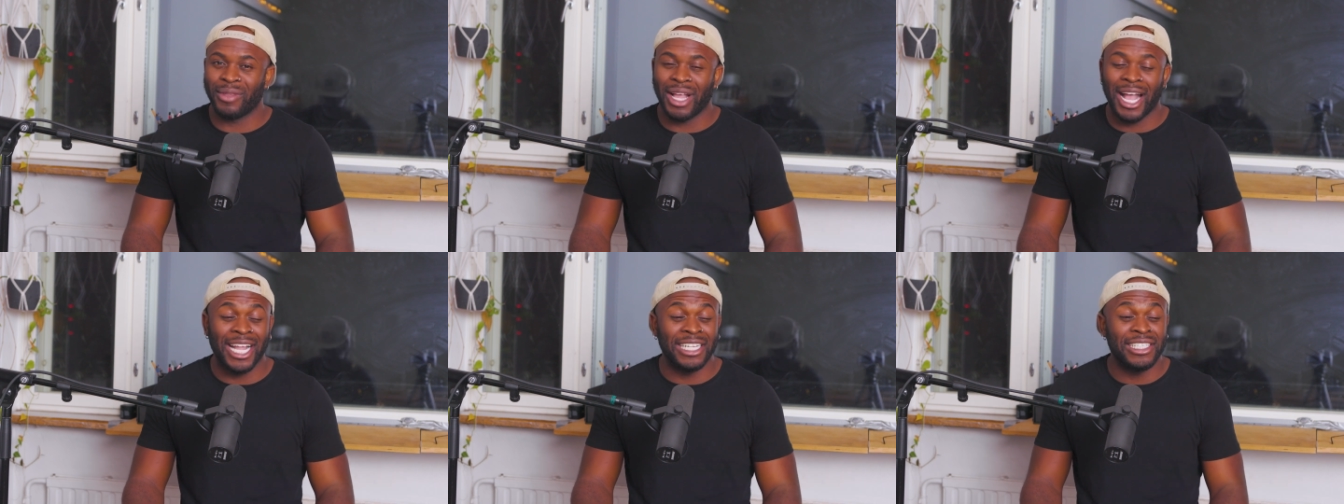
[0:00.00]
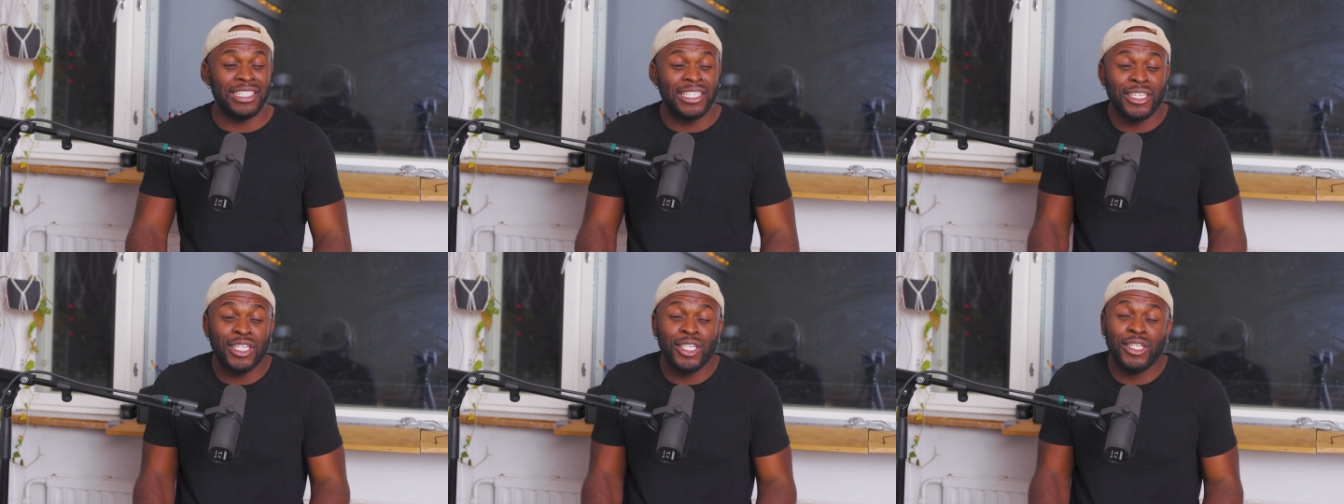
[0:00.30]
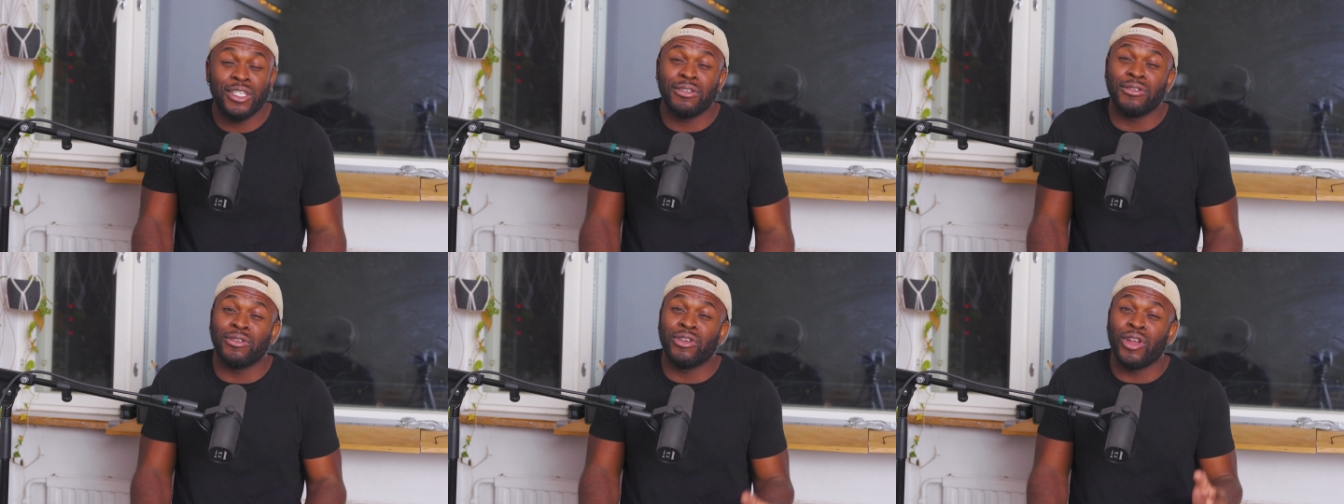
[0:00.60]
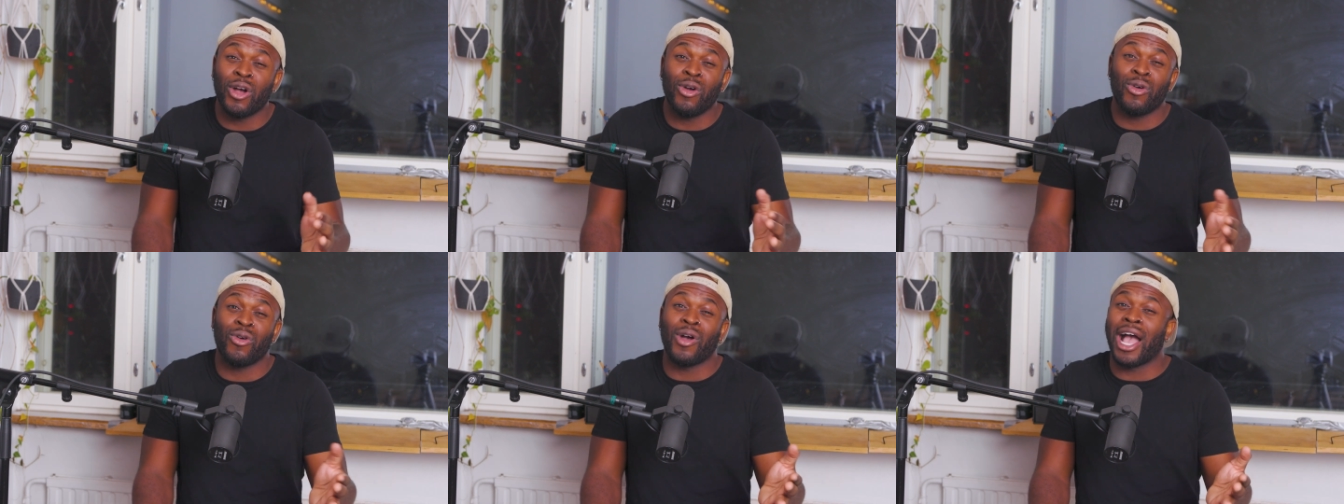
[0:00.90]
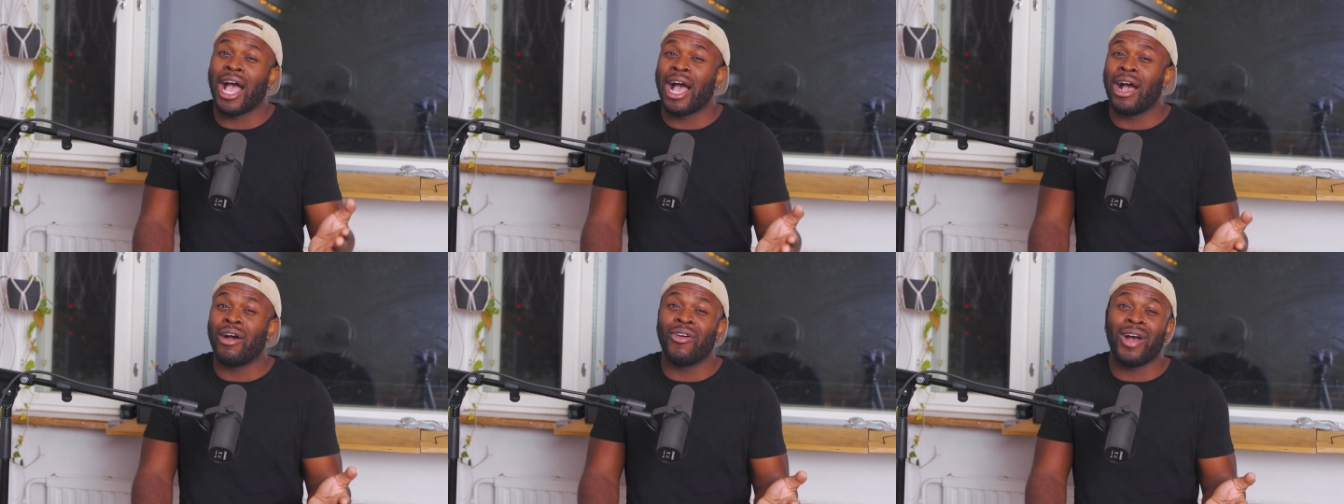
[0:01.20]
I didn't know
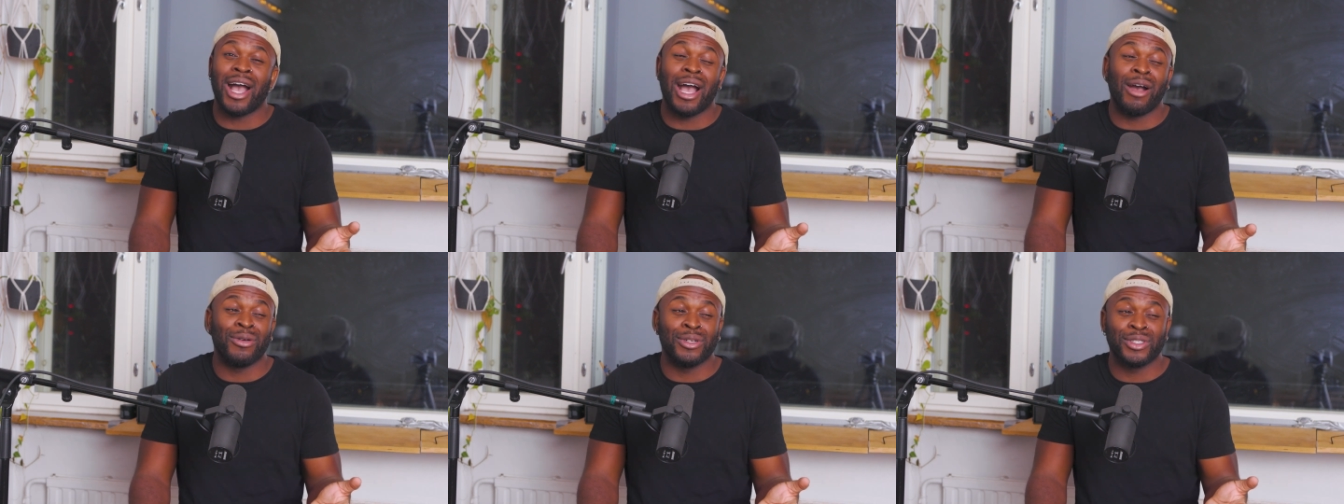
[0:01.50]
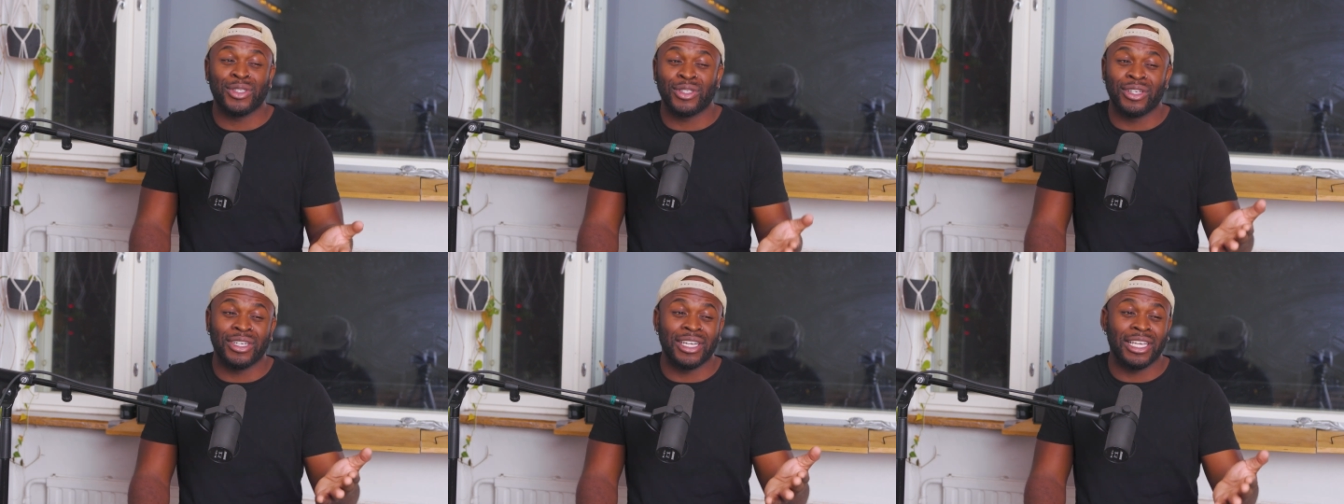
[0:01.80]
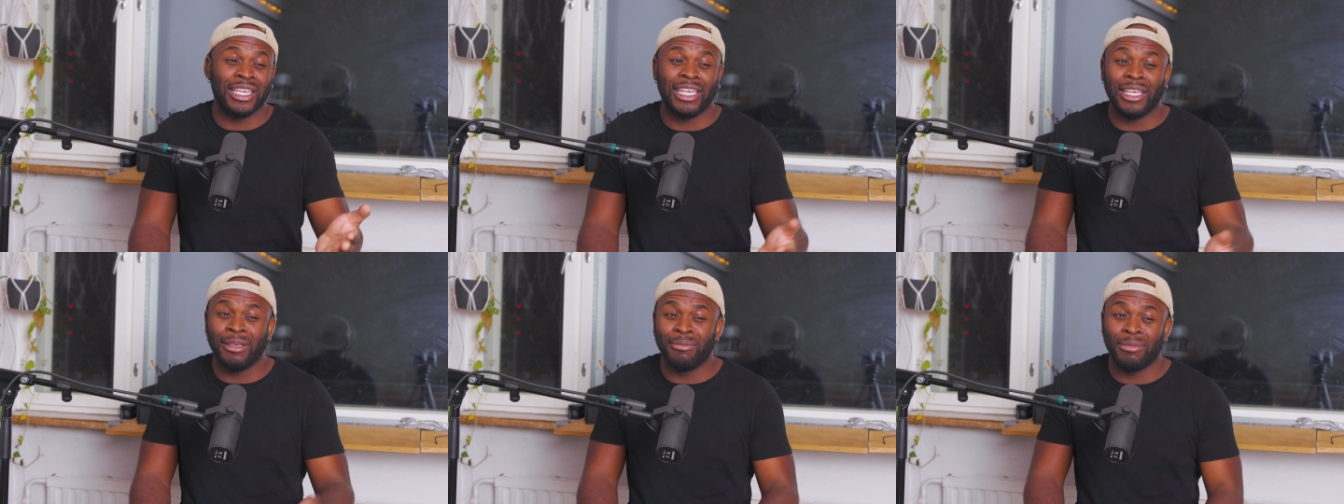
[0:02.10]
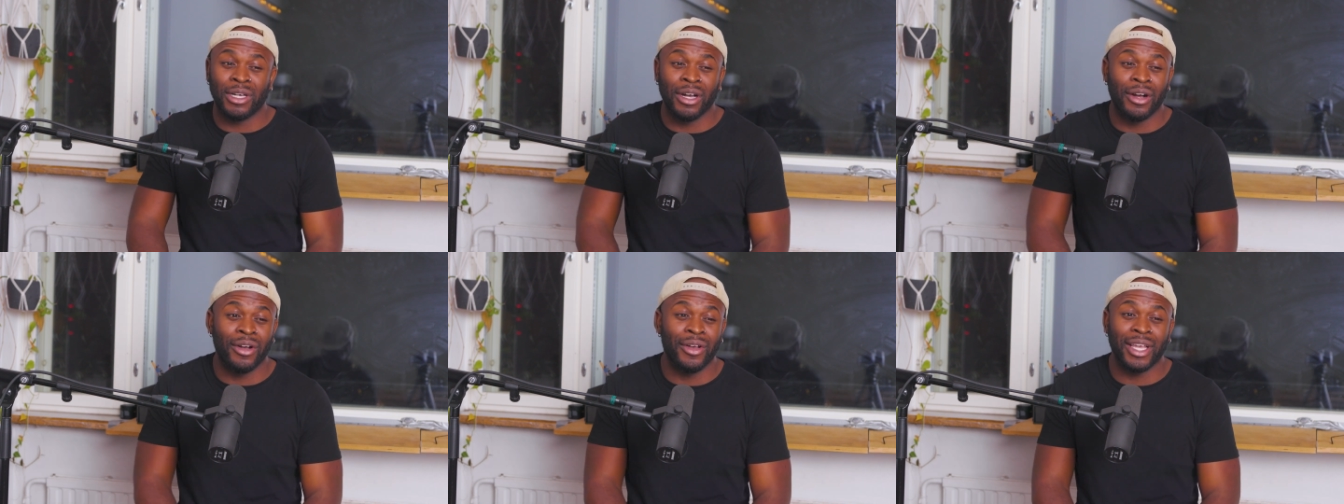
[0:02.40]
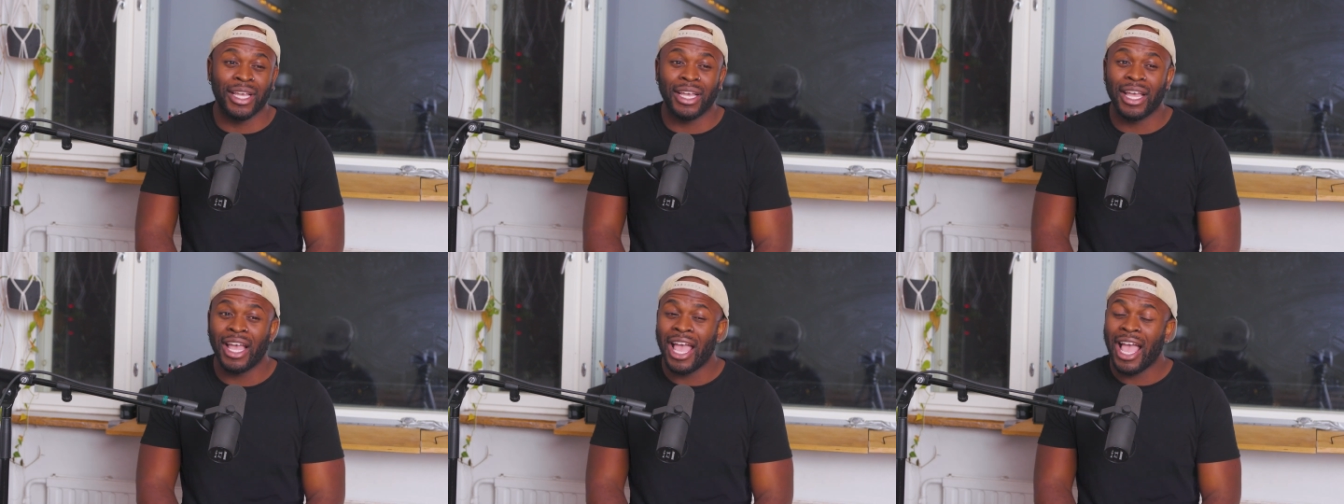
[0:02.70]
how I was going to keep
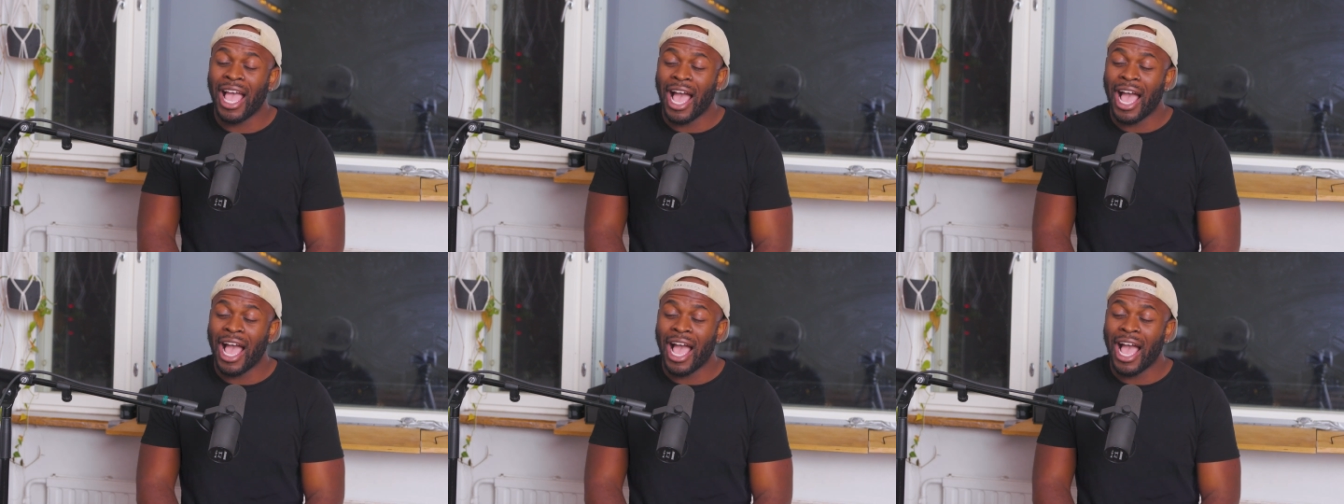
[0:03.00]
going.